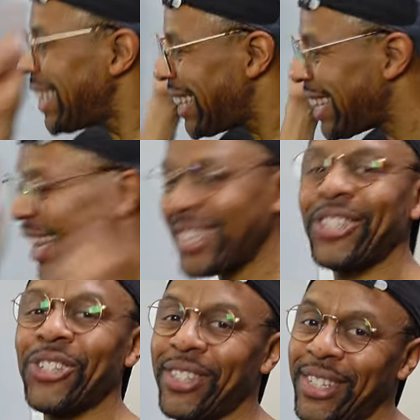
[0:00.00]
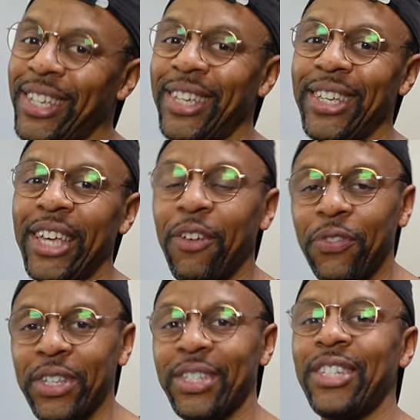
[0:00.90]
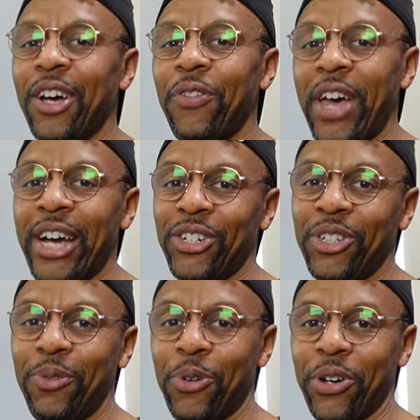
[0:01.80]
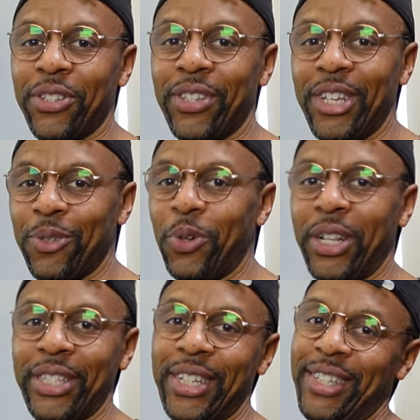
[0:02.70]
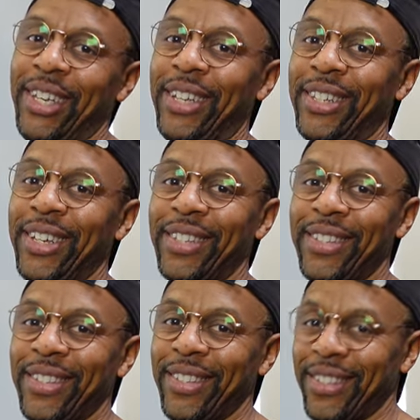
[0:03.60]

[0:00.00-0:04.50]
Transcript: let's see if this stuff actually works as well as they say it does.